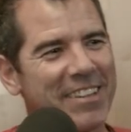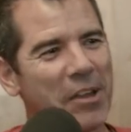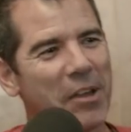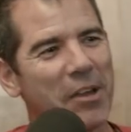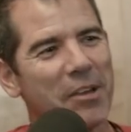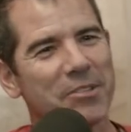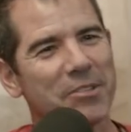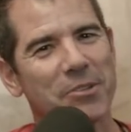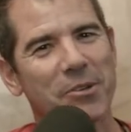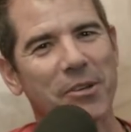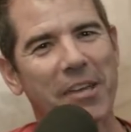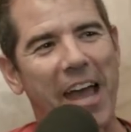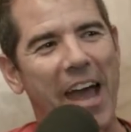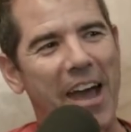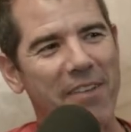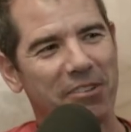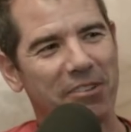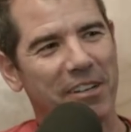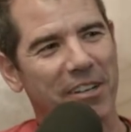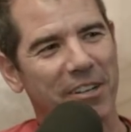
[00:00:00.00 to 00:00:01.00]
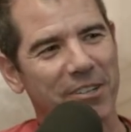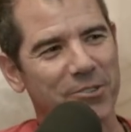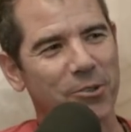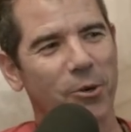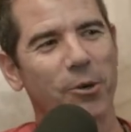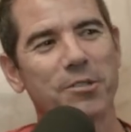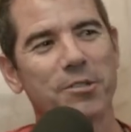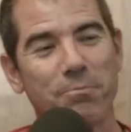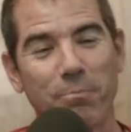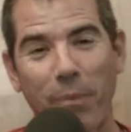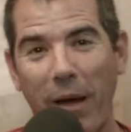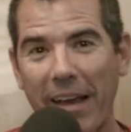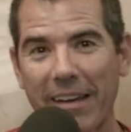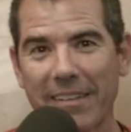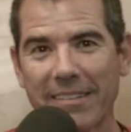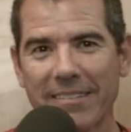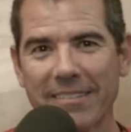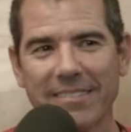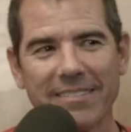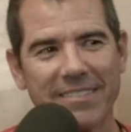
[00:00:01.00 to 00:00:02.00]
So Gavin, endorse
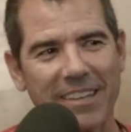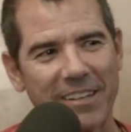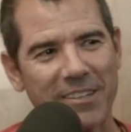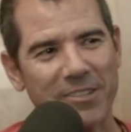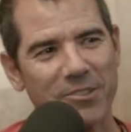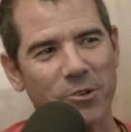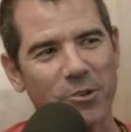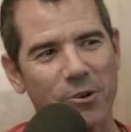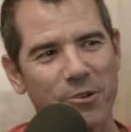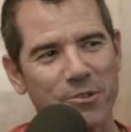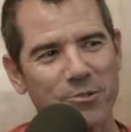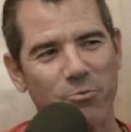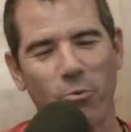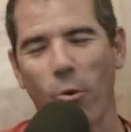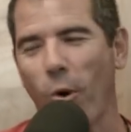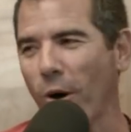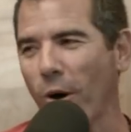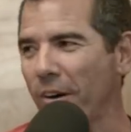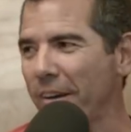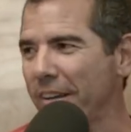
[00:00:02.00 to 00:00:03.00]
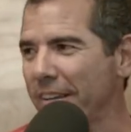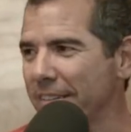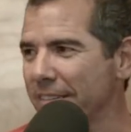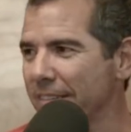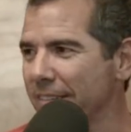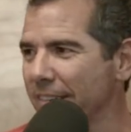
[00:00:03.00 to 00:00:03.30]
Biden, then endorse Warren.